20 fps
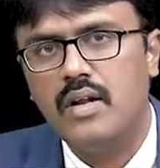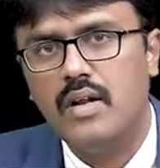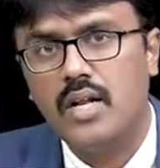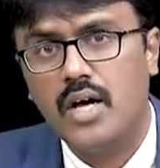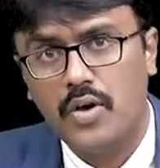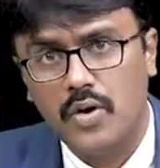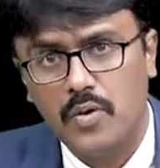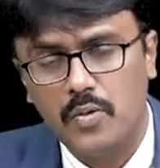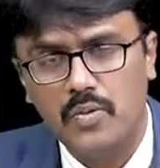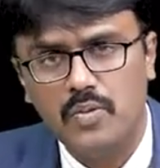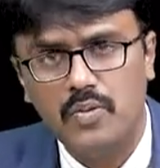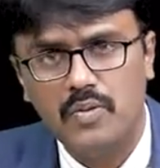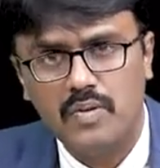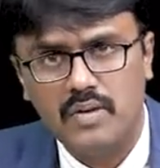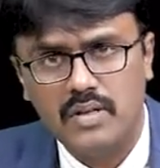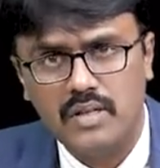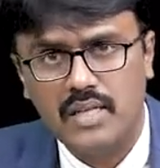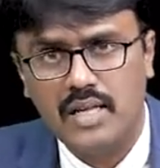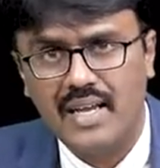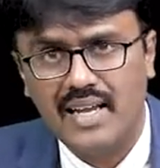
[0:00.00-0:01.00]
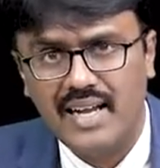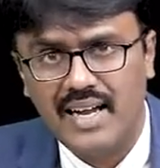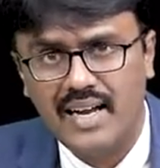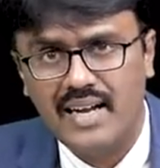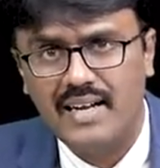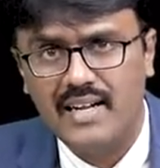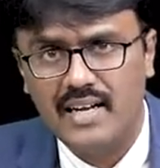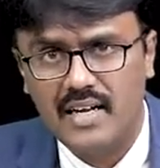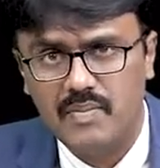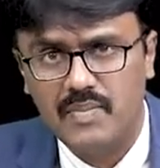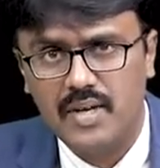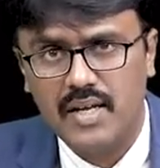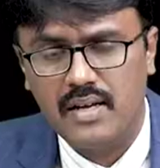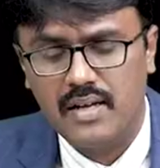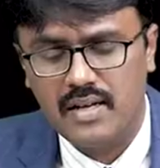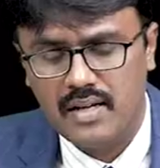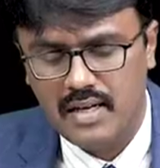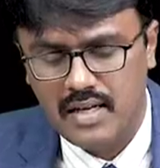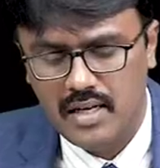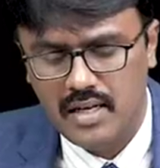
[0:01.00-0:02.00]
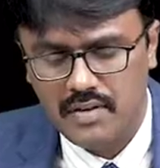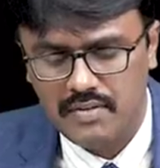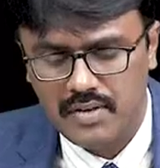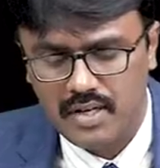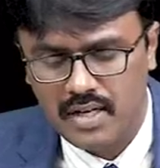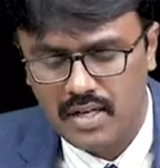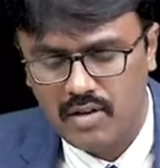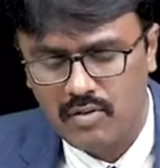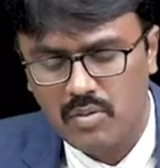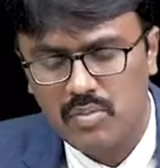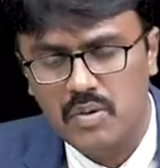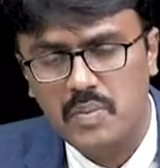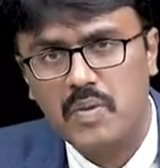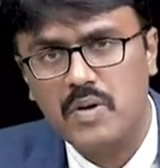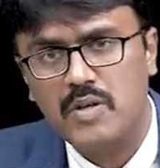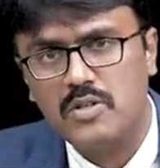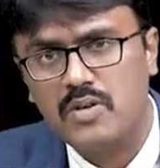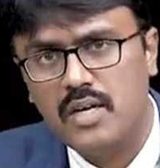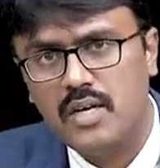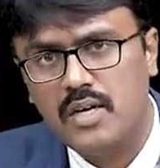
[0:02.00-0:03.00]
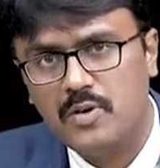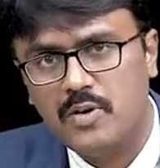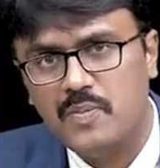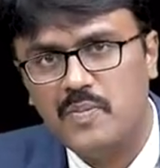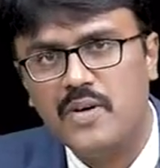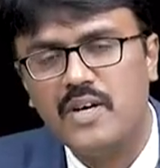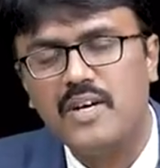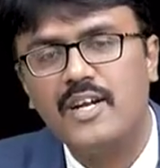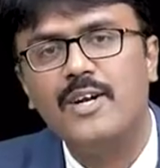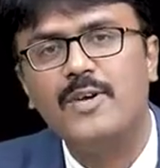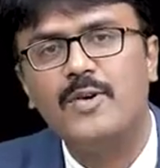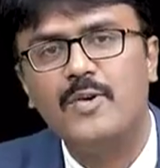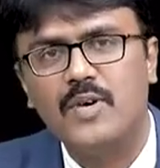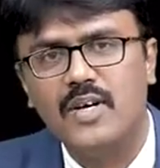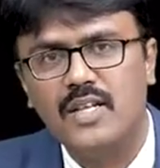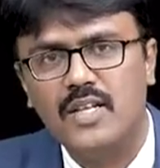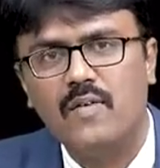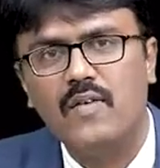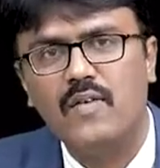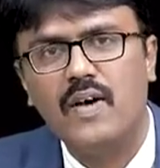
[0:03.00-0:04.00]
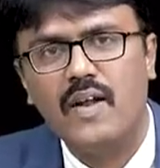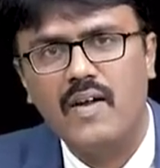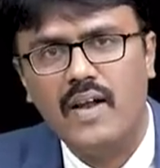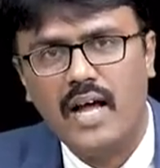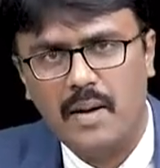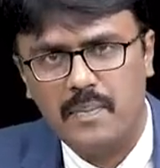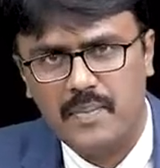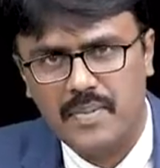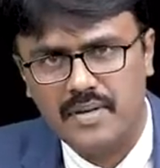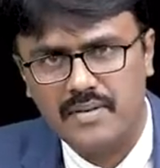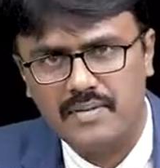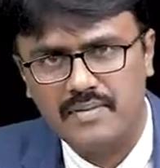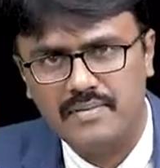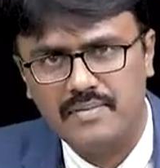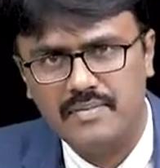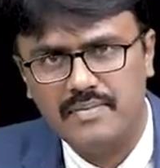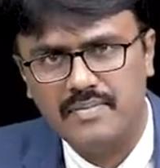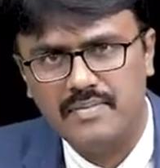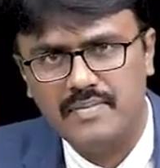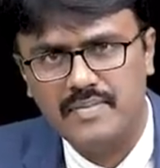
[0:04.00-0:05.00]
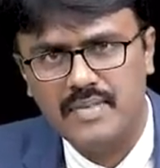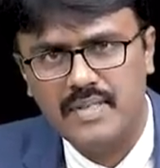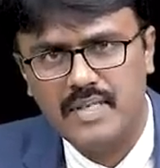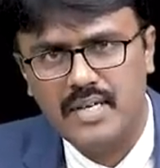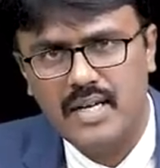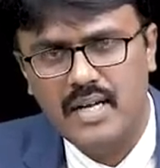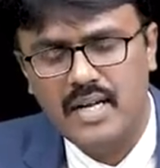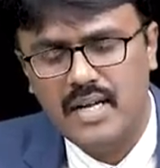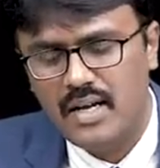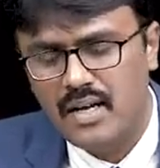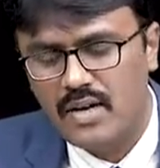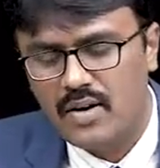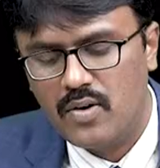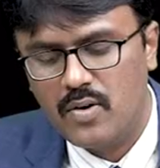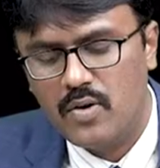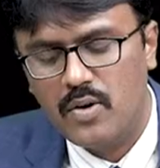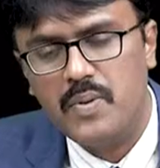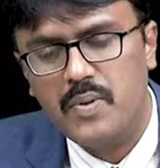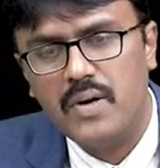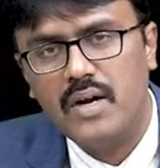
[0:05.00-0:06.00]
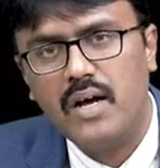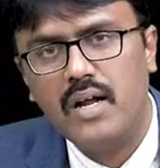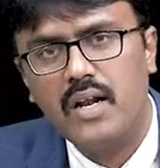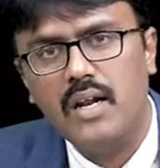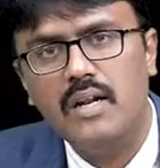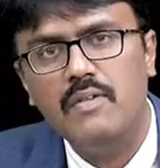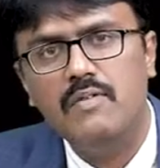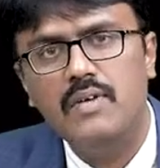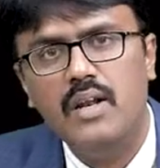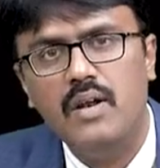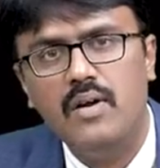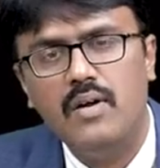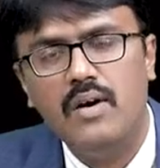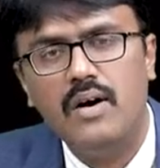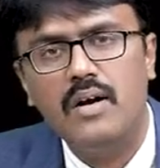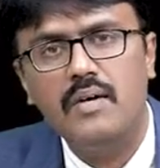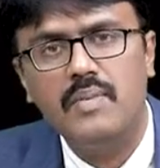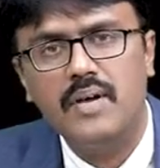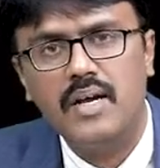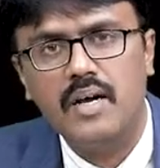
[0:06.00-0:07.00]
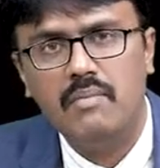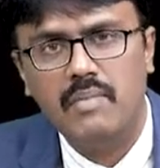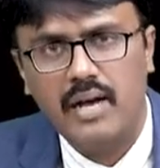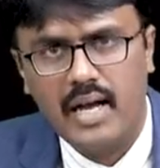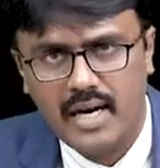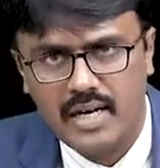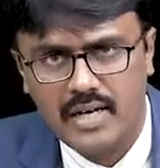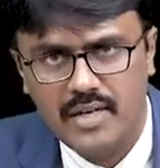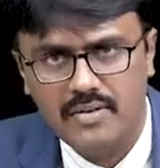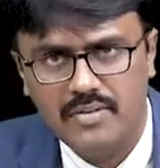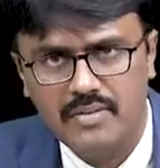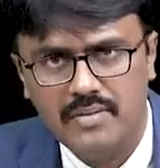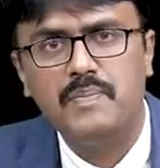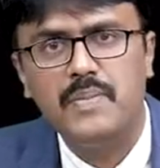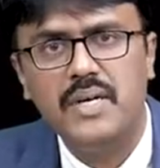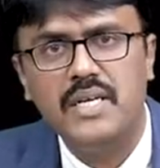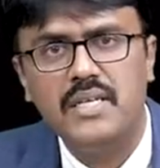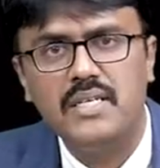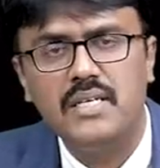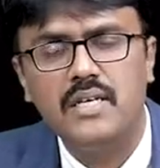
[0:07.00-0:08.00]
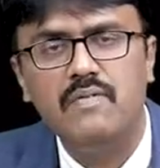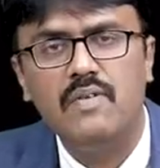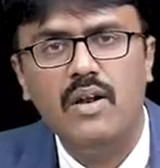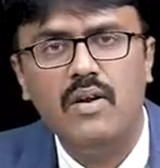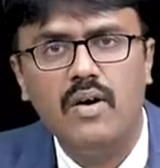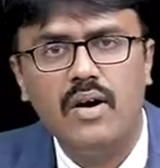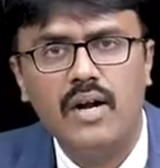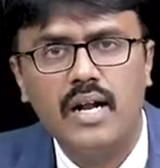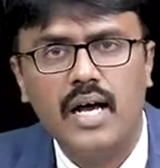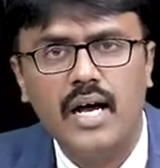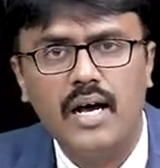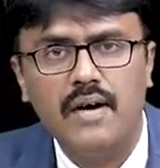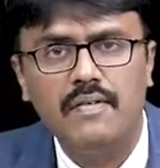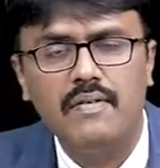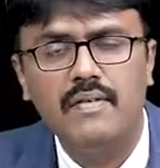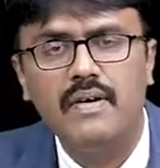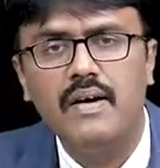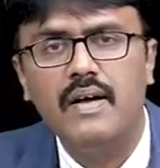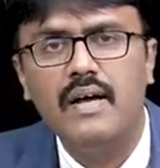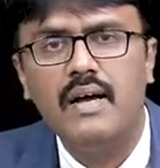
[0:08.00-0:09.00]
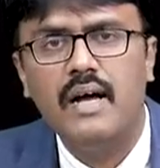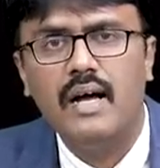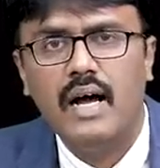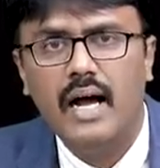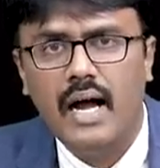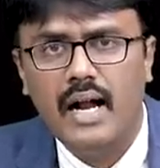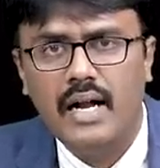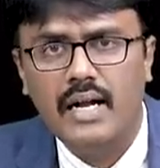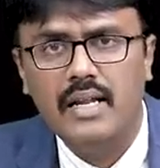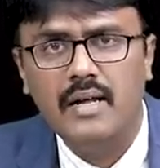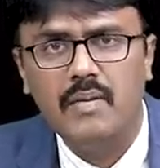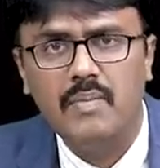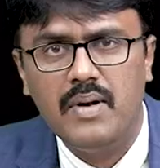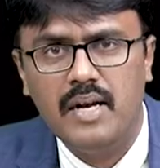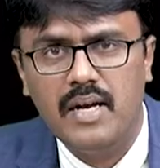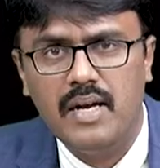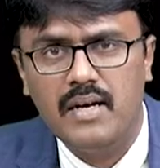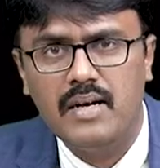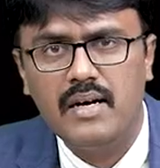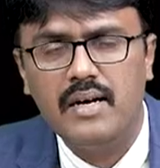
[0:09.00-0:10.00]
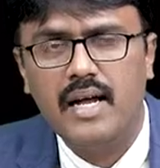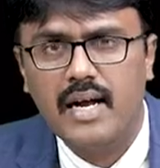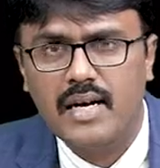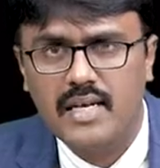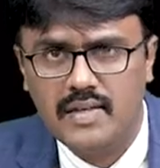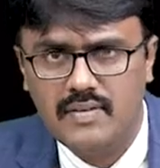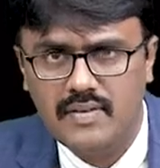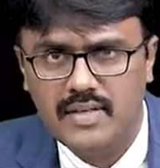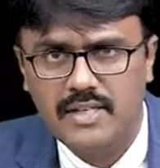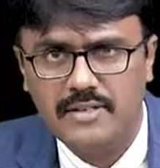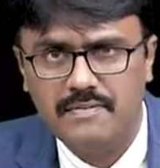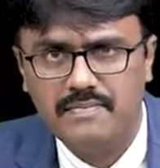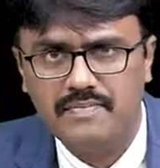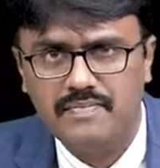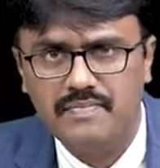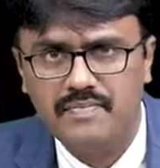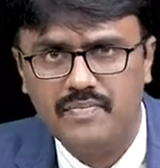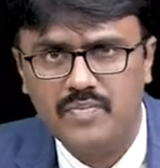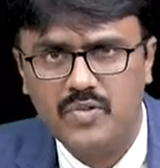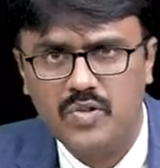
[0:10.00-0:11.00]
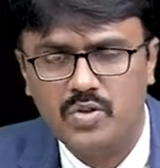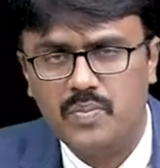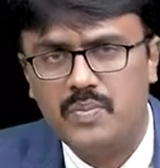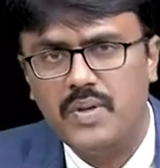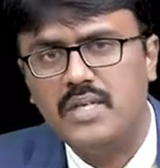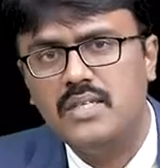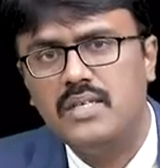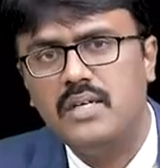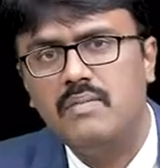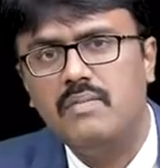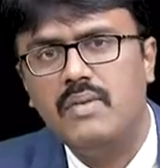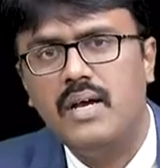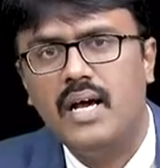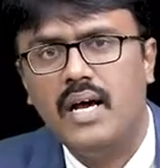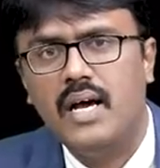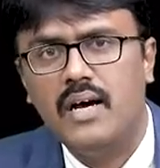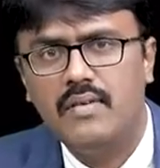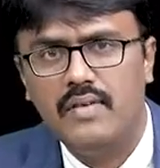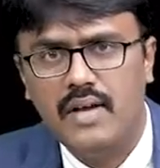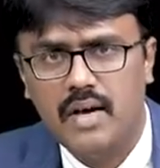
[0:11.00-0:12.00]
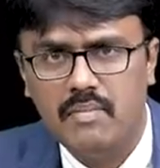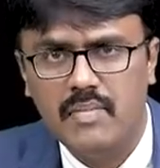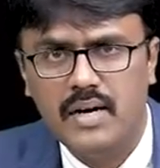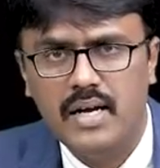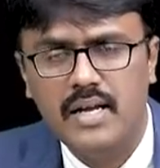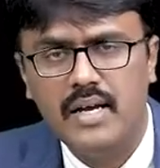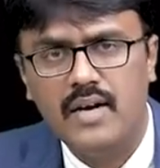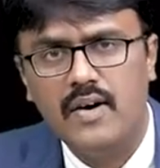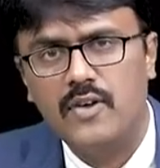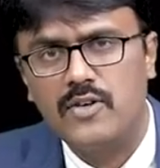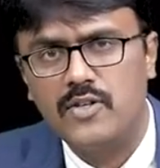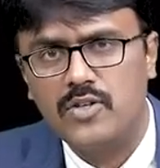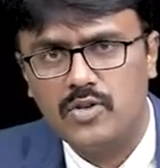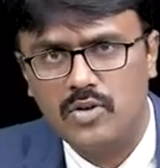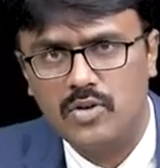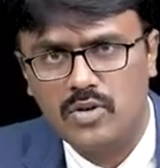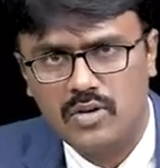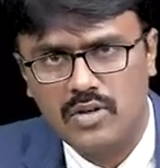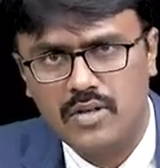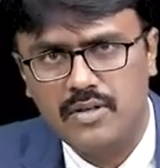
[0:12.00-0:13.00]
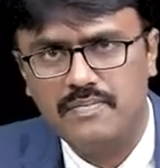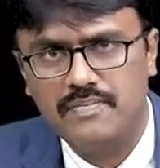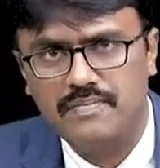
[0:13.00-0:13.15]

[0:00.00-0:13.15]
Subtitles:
Now you think and tell me, if I give omeprazole and clopidogrel together, what will happen? Clopidogrel will not become active. Patient will not have antiplatelet activity. So patient may have MI or stroke.